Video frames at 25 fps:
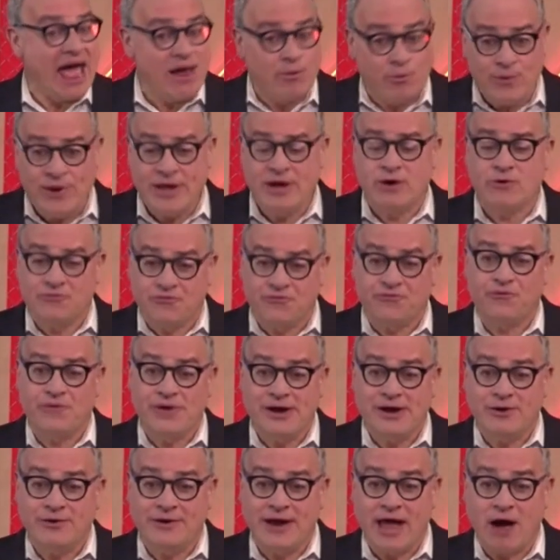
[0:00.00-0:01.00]
And we are
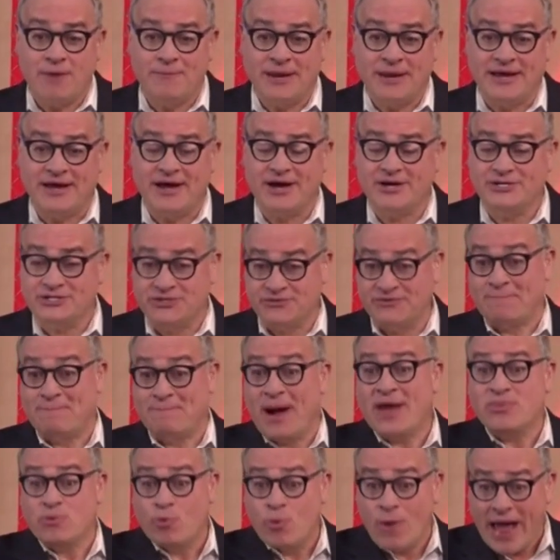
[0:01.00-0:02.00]
freer now because of
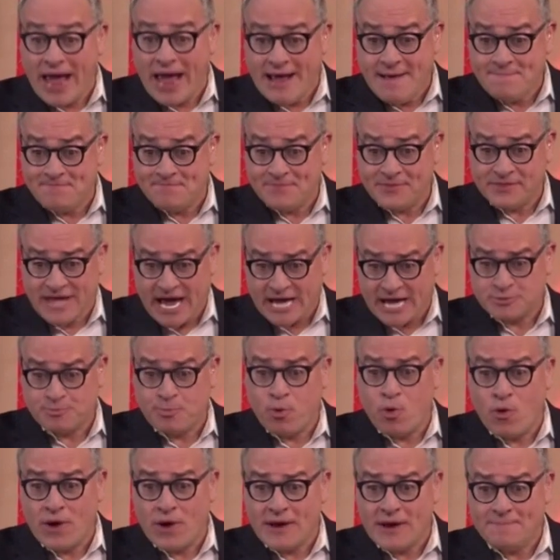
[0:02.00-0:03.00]
it. By the way,
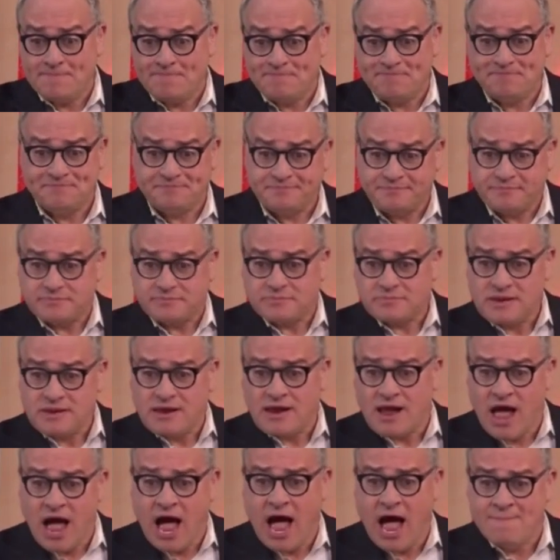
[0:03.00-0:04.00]
last point,
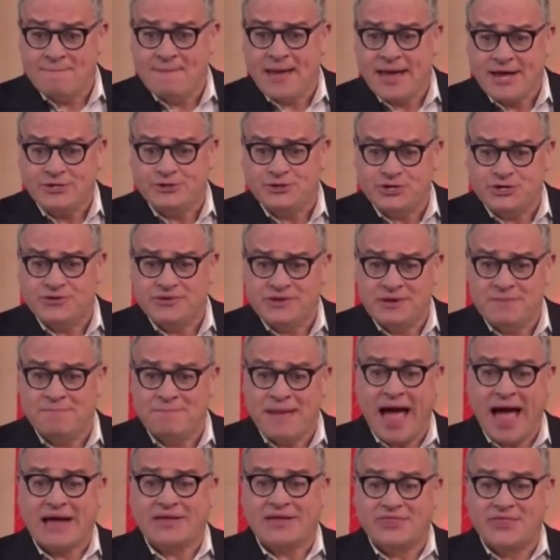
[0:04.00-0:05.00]
I mentioned that
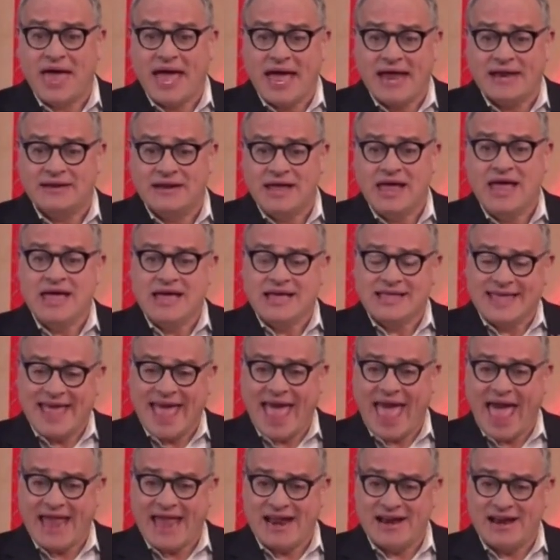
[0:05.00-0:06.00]
back then
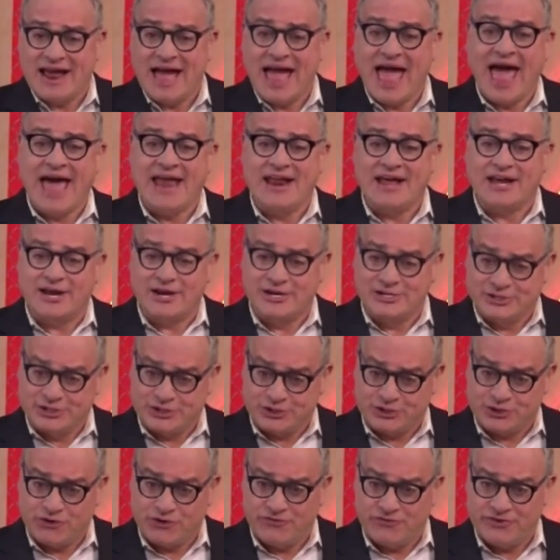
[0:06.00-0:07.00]
Canada had a
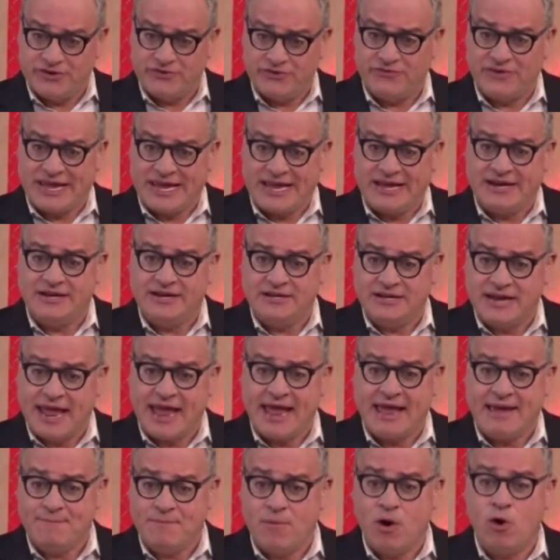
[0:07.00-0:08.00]
conservative in
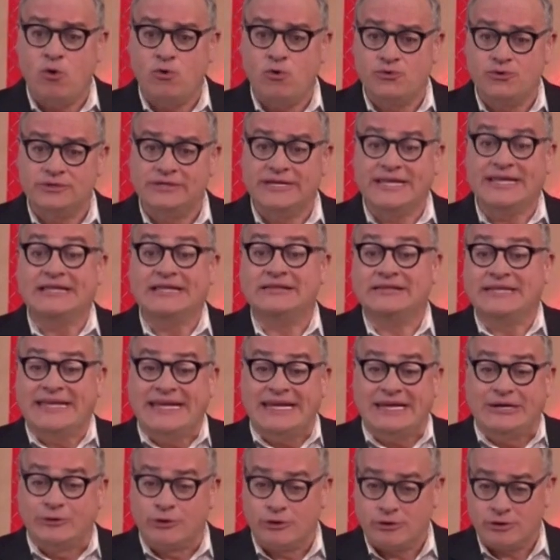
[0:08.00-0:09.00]
name only
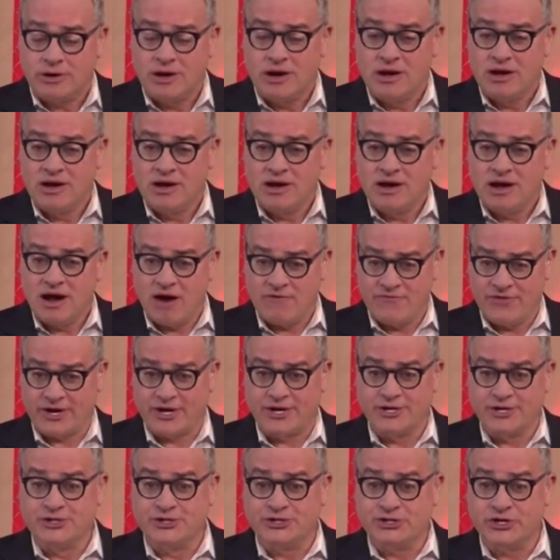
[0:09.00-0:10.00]
leader of
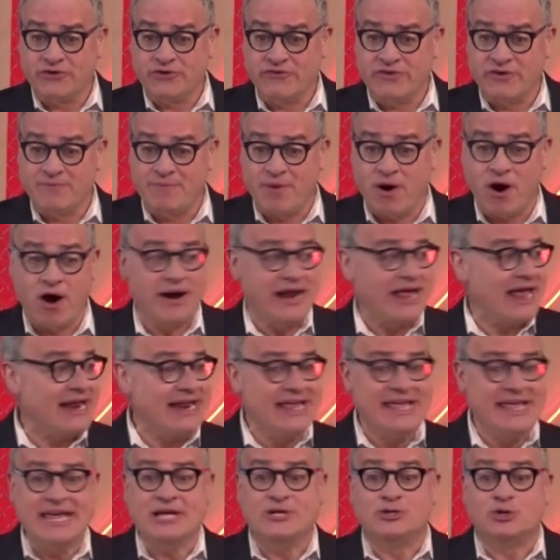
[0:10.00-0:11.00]
the Conservative Party,
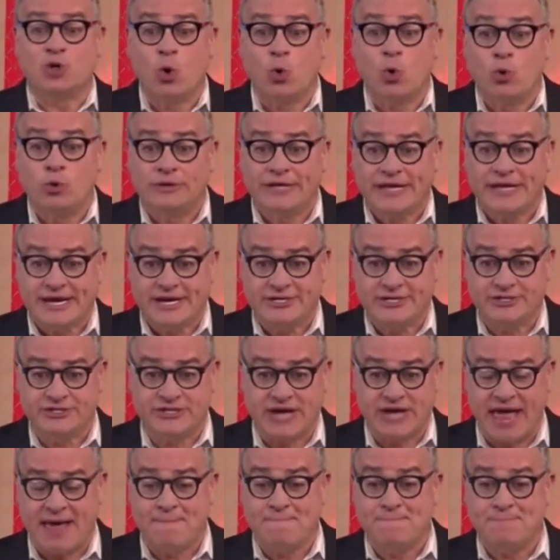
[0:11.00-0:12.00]
and he told
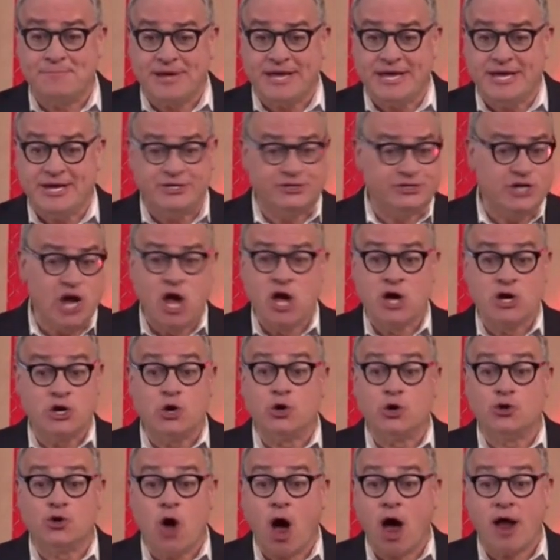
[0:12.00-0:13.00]
his MPs,
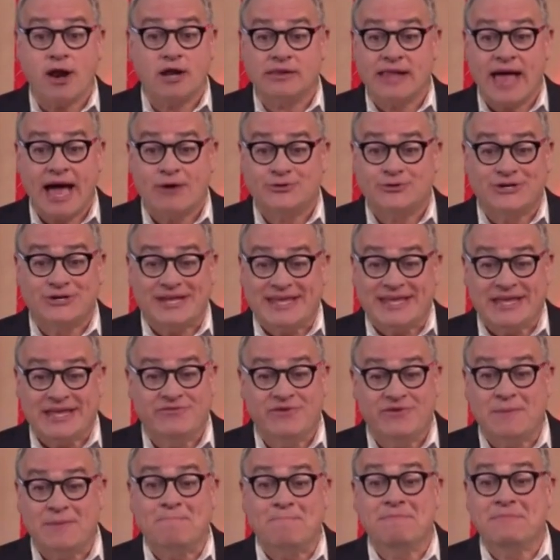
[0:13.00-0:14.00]
you're not allowed to
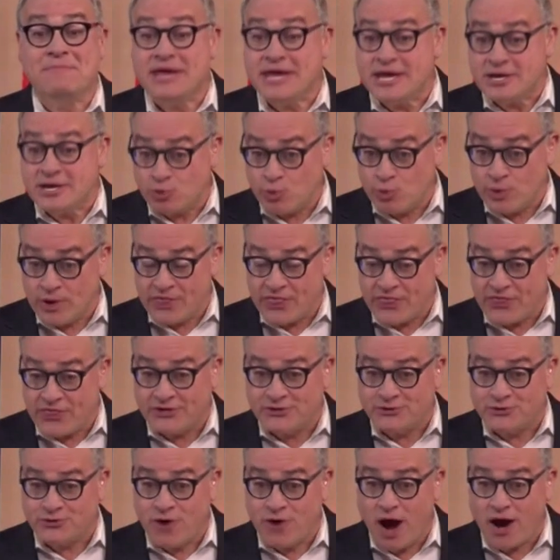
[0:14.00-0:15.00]
even meet with
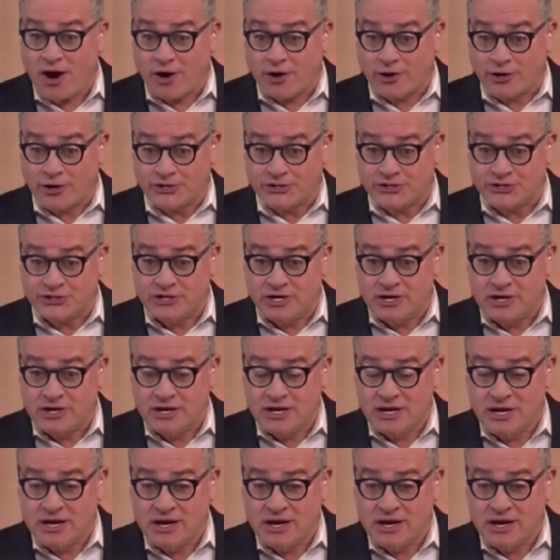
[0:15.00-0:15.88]
the truckers.